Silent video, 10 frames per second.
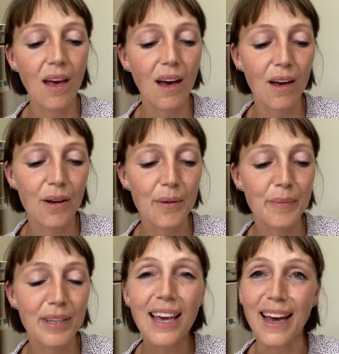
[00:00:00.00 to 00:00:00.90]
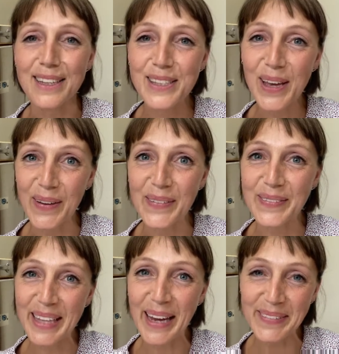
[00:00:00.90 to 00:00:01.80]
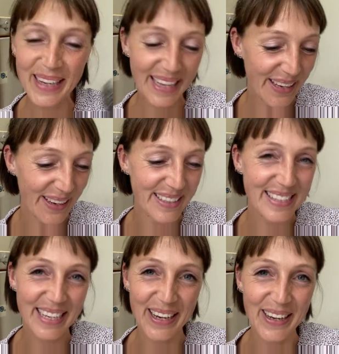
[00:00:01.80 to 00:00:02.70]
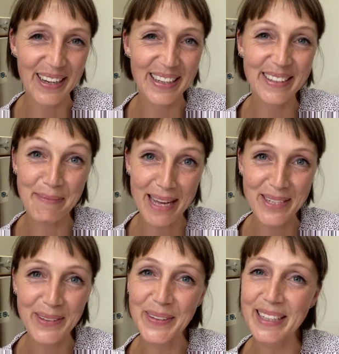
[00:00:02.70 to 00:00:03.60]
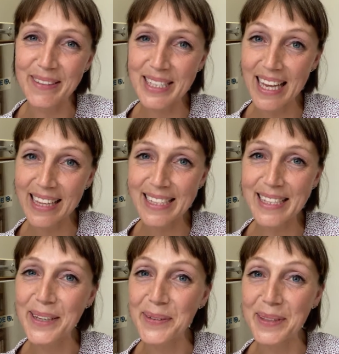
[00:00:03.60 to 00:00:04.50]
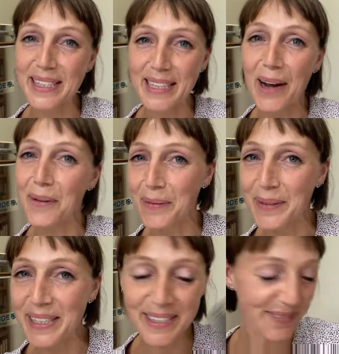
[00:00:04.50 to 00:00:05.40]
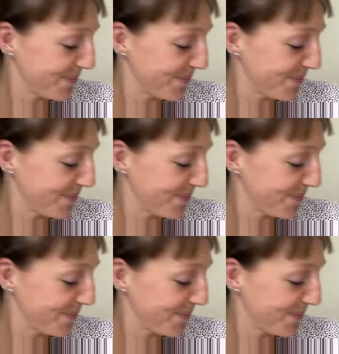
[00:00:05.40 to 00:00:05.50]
Yeah, so they're really good. Metal, stainless steel scourers.